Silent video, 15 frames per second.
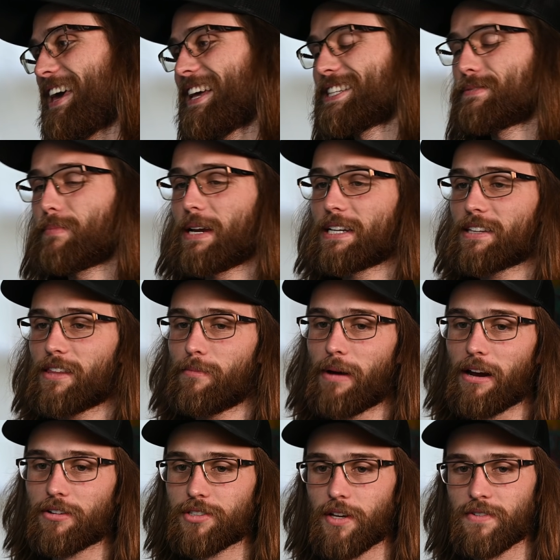it's basically
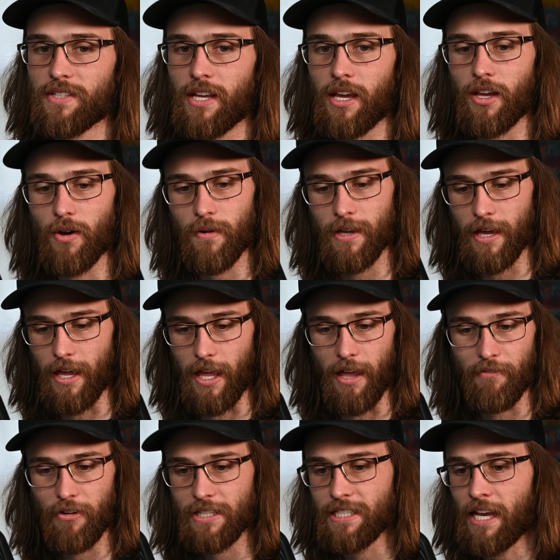Microsoft saying, okay,
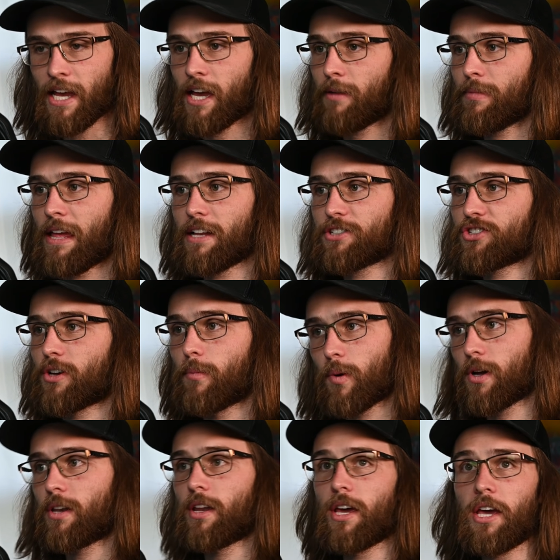every time that
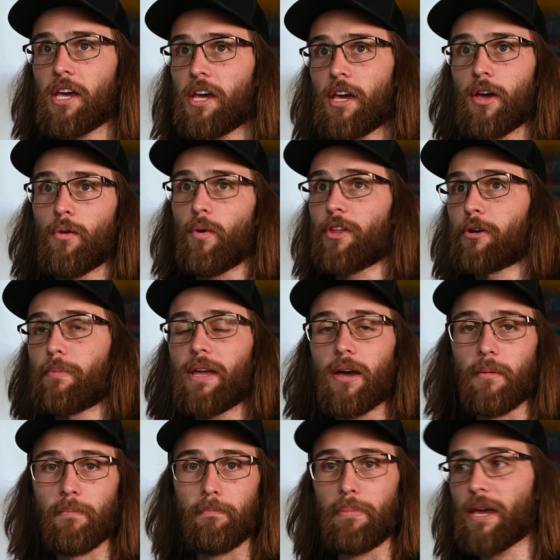someone whether it be
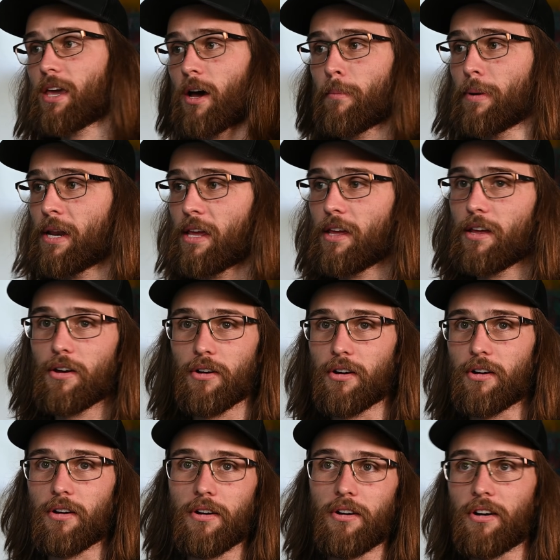a big company or,
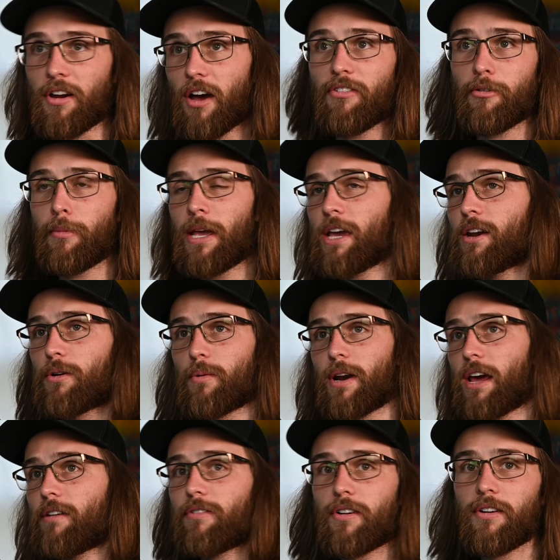or a government or
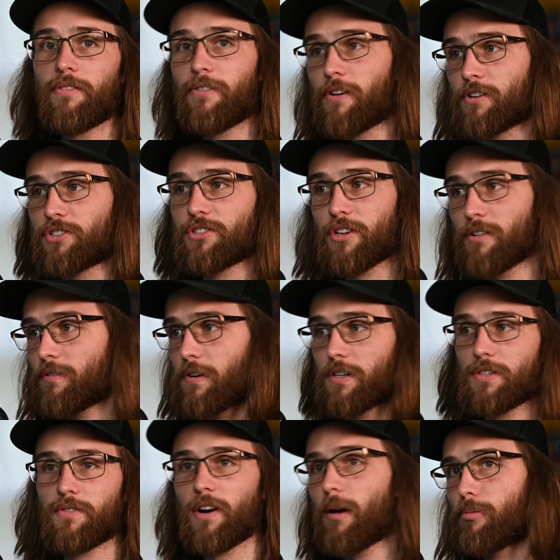whatever, for
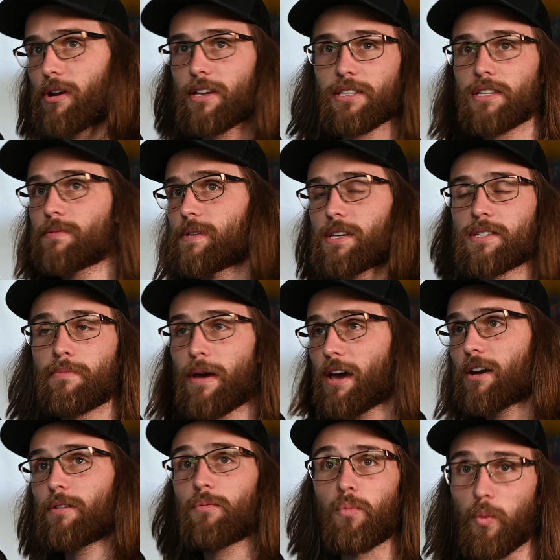servers, for operating system, doesn't
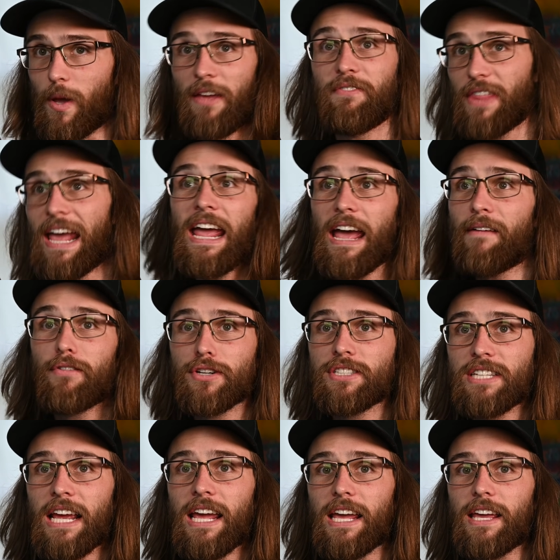matter. If they ever
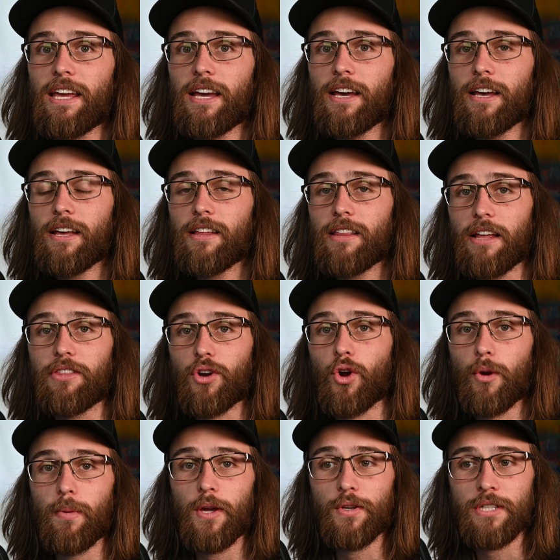say that they're going
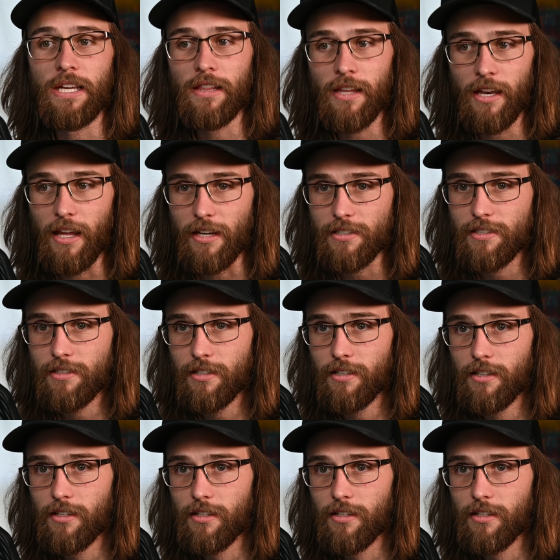to be using Linux,